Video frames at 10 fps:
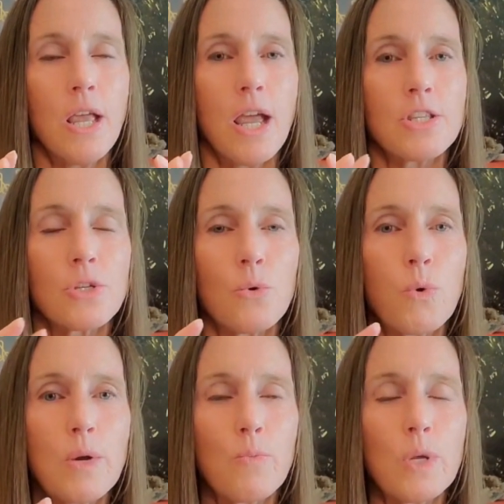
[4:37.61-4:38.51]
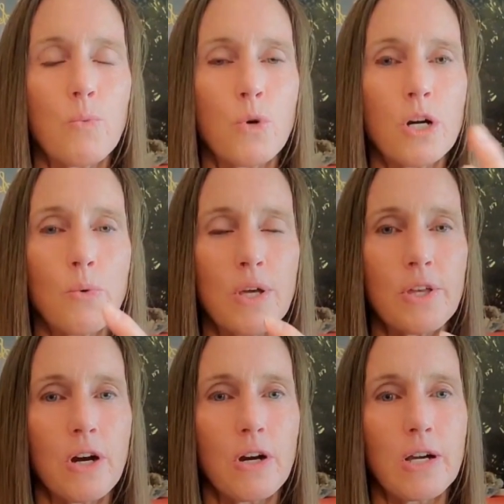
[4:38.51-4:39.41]
And so when we work
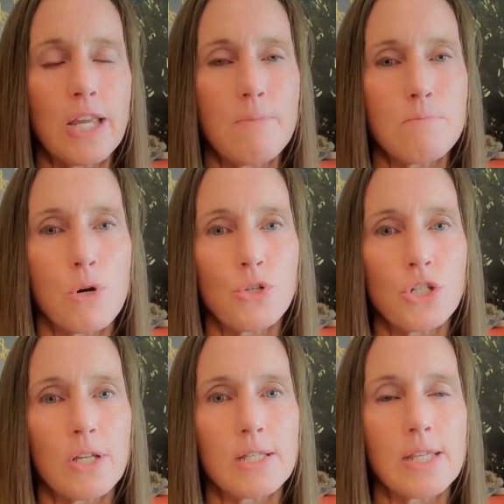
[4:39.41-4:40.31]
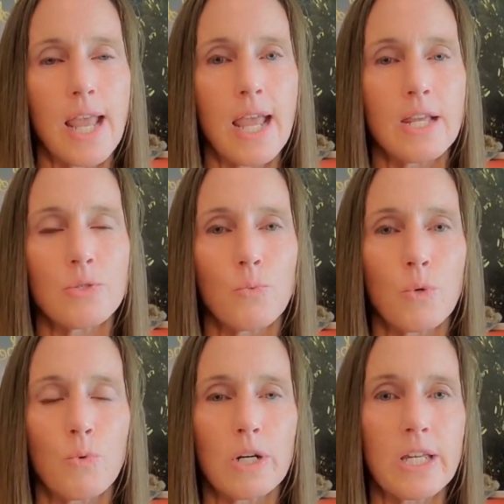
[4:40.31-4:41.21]
with our emotions and
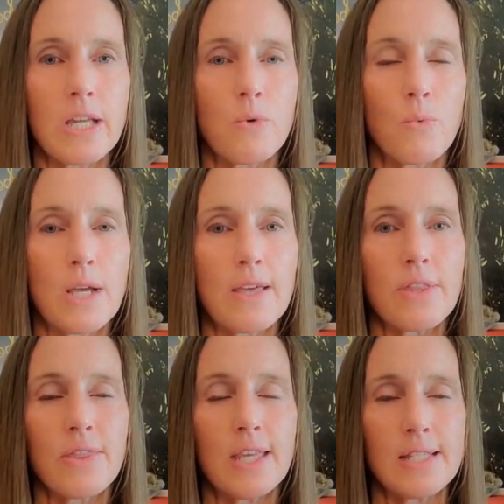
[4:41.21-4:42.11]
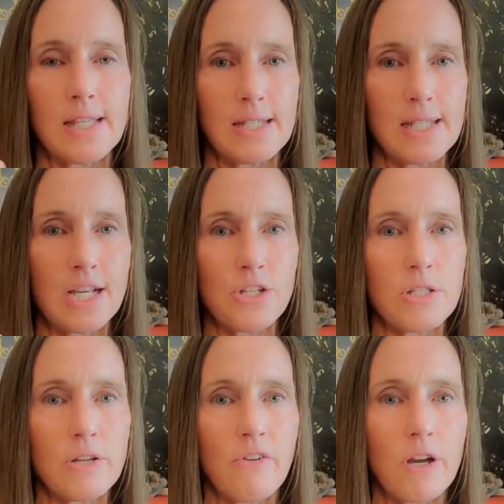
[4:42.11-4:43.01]
we're working with the
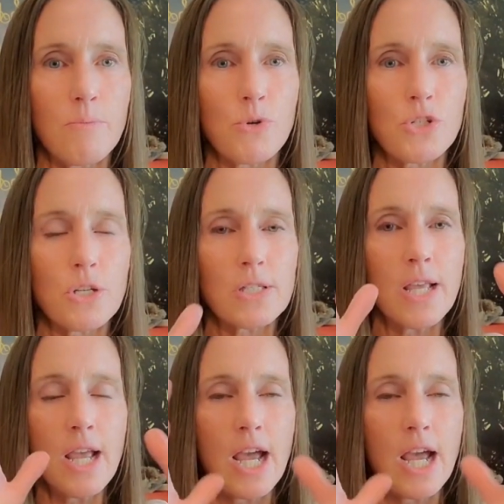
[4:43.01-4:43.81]
sensations of our emotions